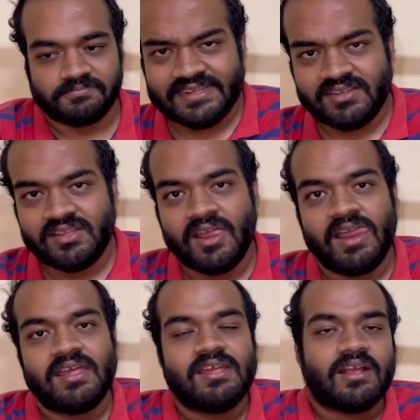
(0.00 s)
Then
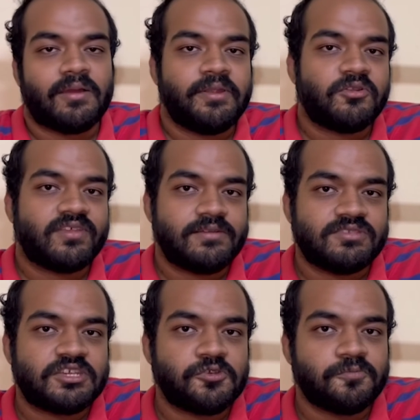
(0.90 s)
coming to the
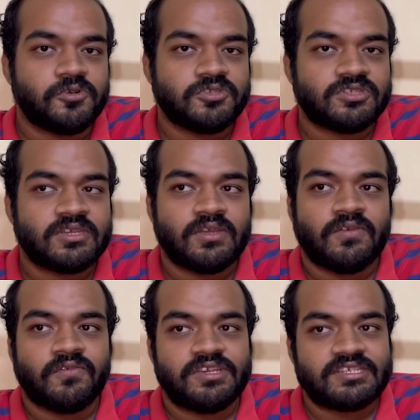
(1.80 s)
MCQ books,
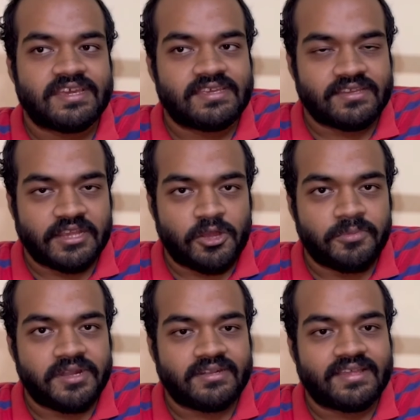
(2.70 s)
which I
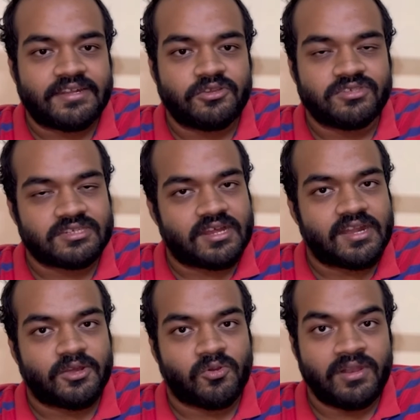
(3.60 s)
recommend that you
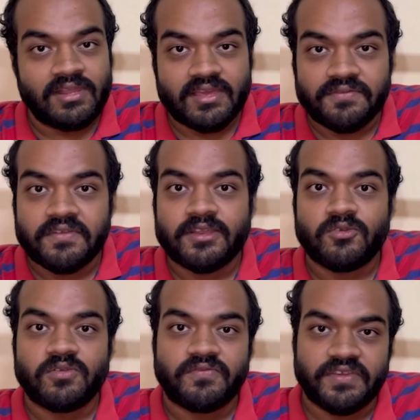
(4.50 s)
start only after
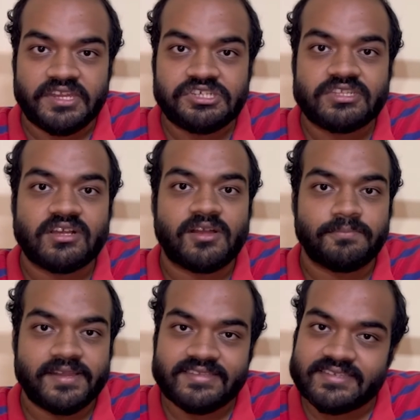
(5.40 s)
you finish the
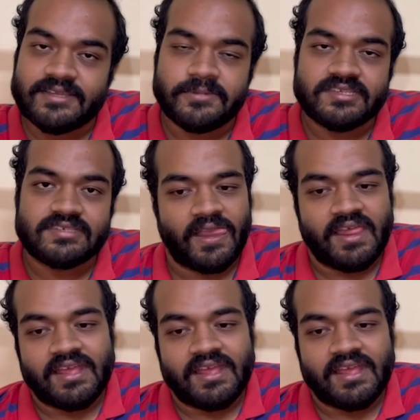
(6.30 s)
complete syllabus,